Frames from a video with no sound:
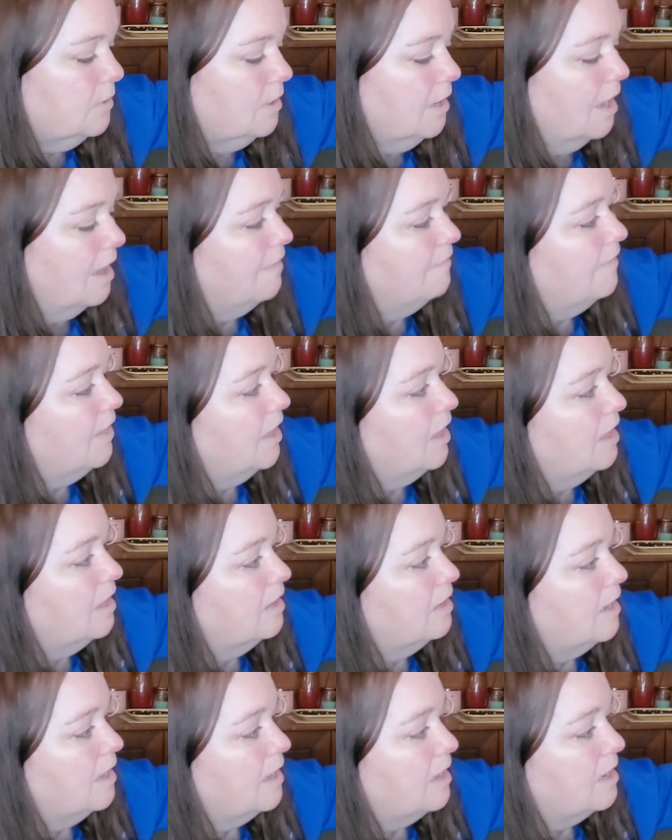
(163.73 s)
And
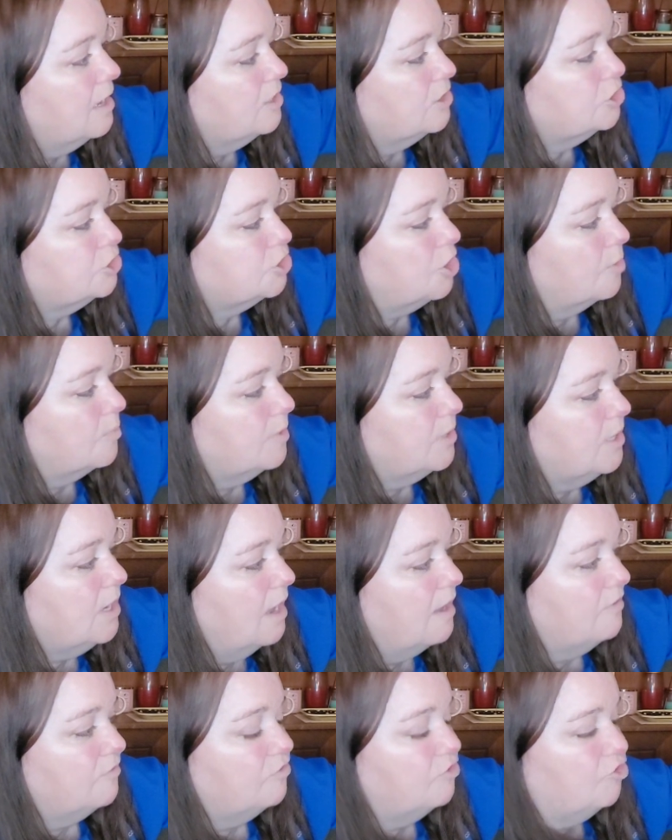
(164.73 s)
then a Sharpie
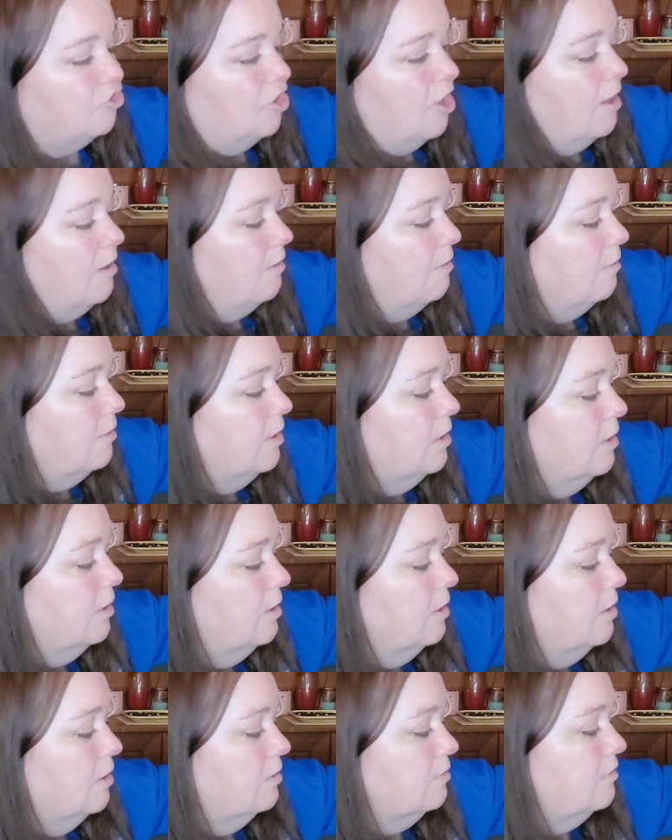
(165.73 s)
S Gel.
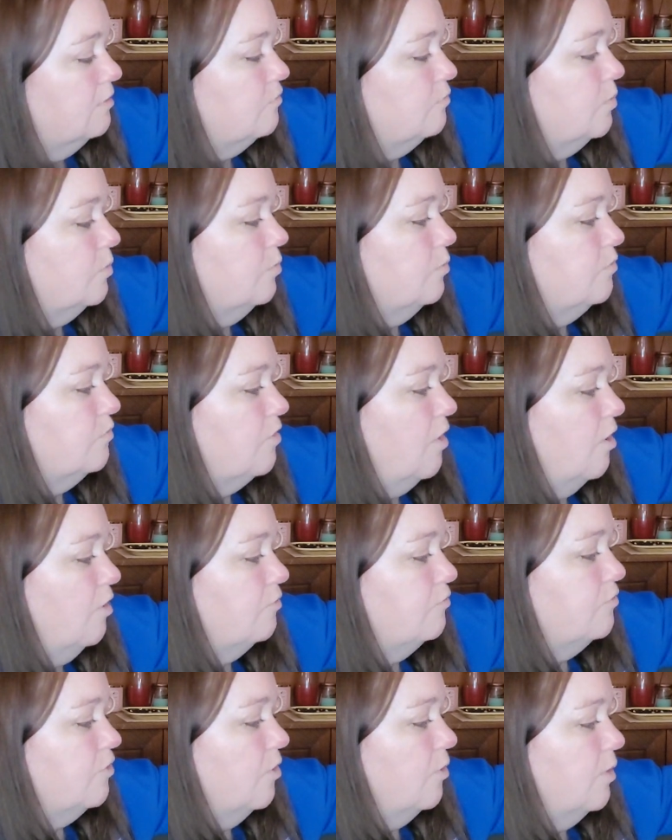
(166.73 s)
This one was
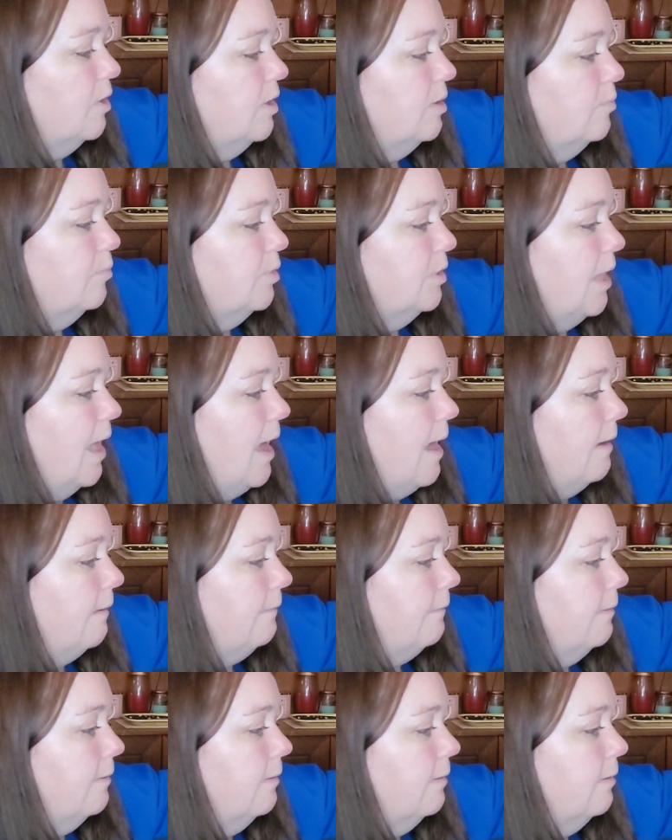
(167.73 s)
also in
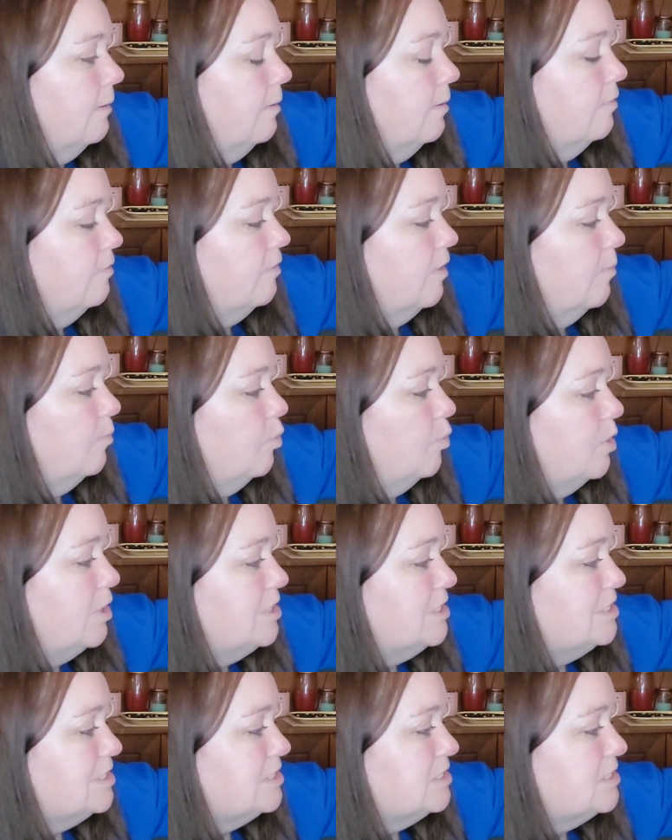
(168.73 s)
black, the
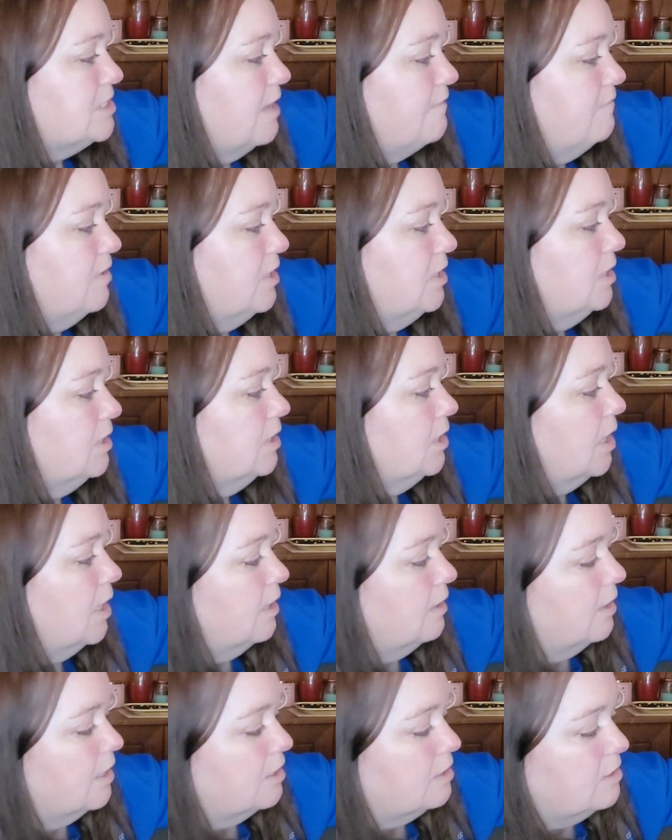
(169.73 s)
0.7. I
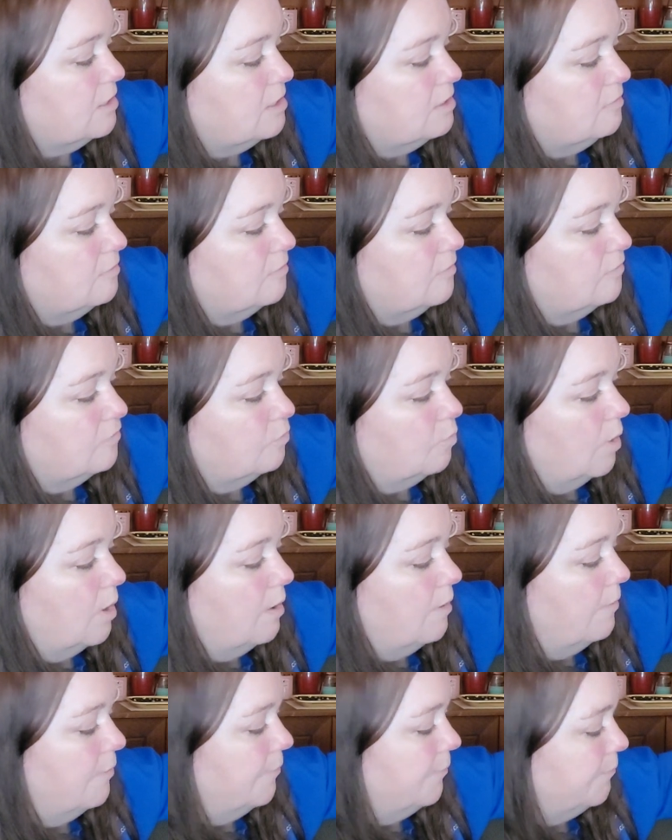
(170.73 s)
like these as
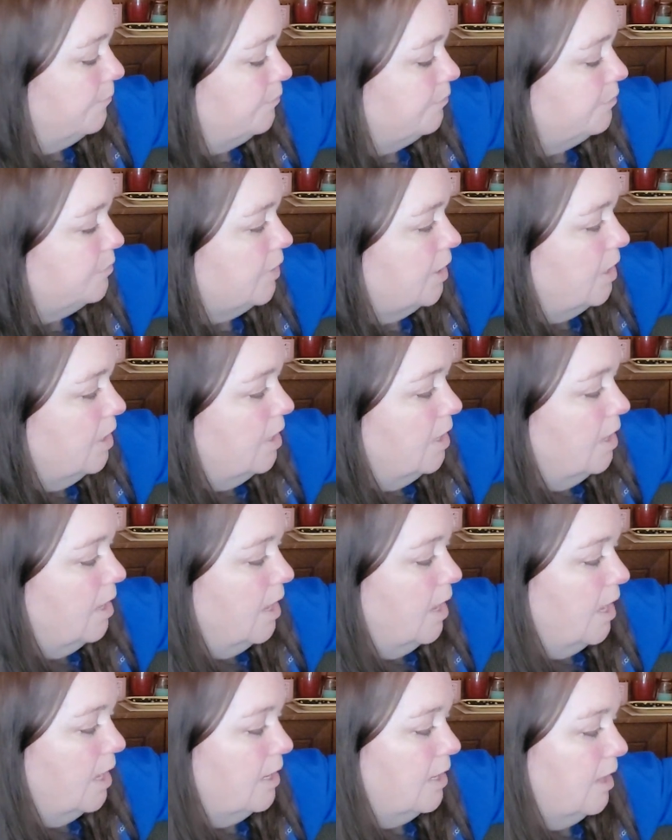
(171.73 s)
well.
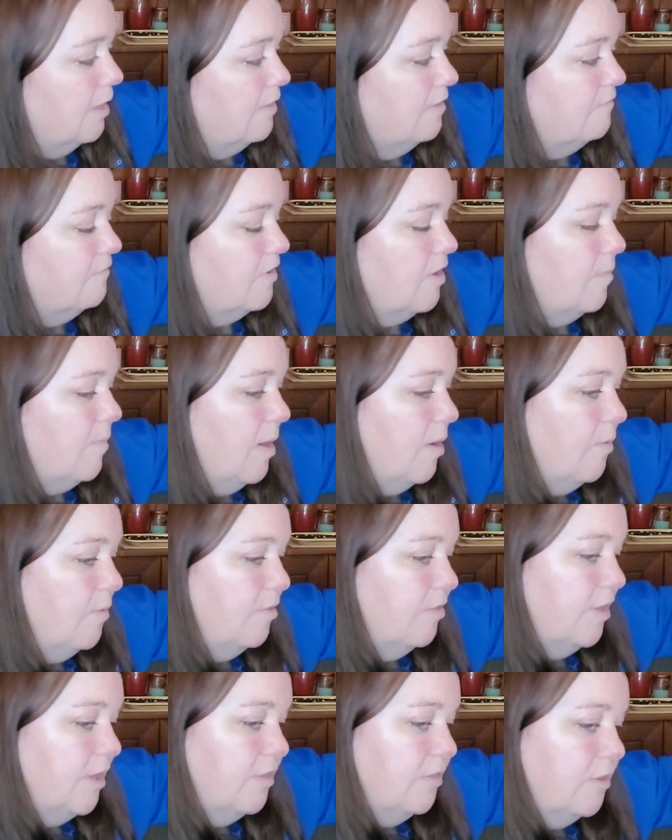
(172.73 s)
And now they've come out with
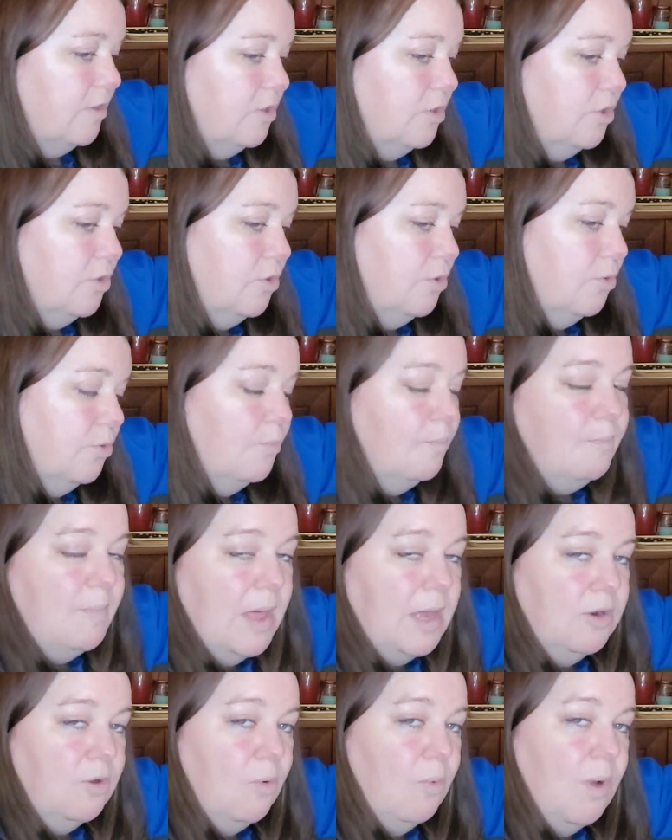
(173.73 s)
like the new
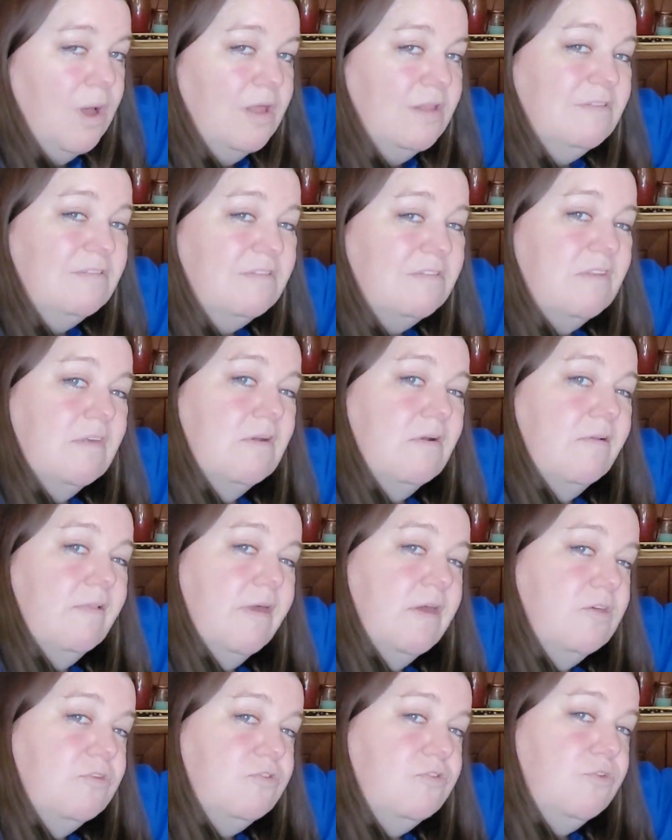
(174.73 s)
metal ones that are
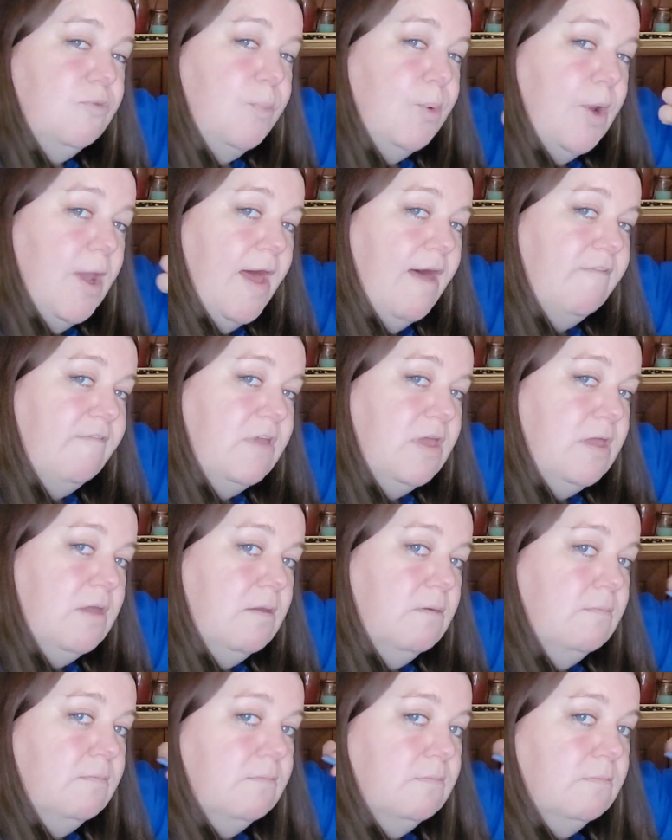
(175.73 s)
like super heavy.